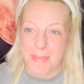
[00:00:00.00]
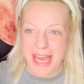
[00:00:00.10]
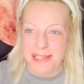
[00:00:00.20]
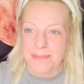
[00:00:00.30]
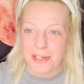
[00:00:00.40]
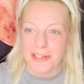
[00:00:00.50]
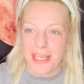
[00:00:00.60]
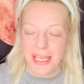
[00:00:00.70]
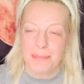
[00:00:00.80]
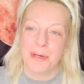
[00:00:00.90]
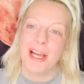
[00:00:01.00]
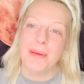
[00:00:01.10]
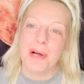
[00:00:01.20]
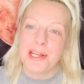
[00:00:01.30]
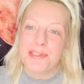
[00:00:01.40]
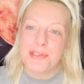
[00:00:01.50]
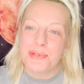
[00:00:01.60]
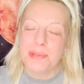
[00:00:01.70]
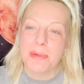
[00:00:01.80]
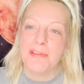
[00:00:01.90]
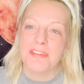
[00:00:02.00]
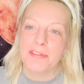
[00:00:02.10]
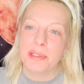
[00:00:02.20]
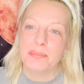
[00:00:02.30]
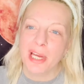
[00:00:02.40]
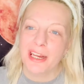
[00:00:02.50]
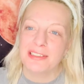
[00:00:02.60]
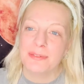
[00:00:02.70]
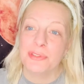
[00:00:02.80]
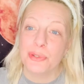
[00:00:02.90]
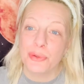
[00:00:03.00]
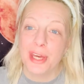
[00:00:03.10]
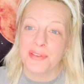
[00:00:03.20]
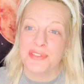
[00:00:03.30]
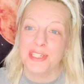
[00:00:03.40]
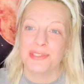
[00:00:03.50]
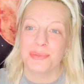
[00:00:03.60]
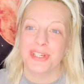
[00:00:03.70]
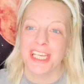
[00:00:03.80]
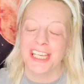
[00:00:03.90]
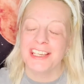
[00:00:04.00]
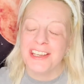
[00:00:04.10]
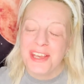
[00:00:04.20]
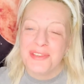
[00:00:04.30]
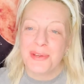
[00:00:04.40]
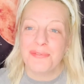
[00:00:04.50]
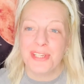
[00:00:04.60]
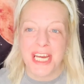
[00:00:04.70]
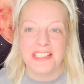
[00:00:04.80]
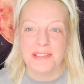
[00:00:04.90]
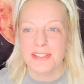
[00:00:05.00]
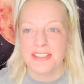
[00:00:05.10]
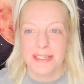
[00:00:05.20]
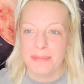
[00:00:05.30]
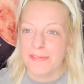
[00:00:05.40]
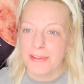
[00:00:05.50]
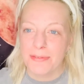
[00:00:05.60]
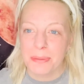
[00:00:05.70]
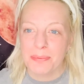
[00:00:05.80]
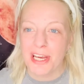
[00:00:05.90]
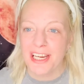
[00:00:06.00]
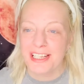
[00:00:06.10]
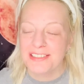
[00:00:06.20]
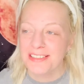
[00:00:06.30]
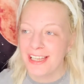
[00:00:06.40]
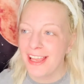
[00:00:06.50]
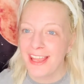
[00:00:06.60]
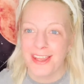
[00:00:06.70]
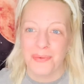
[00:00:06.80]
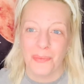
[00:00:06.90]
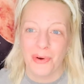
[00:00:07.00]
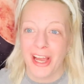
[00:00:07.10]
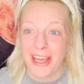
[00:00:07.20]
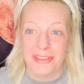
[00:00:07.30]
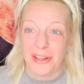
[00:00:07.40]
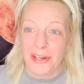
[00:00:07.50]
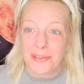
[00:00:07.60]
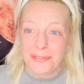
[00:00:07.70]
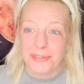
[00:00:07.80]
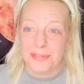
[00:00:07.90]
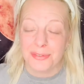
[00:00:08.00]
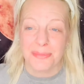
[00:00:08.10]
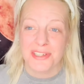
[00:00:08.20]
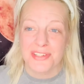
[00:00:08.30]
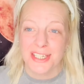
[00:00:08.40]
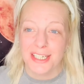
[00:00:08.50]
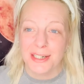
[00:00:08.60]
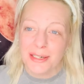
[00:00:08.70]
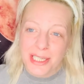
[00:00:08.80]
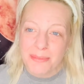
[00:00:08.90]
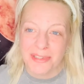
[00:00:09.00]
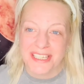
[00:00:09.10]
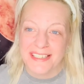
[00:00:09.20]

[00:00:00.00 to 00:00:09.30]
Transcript: last Monday, but I'm also doing my favorite products of 2020. So if you guys like to see my favorite products and what I loved from this year, please stay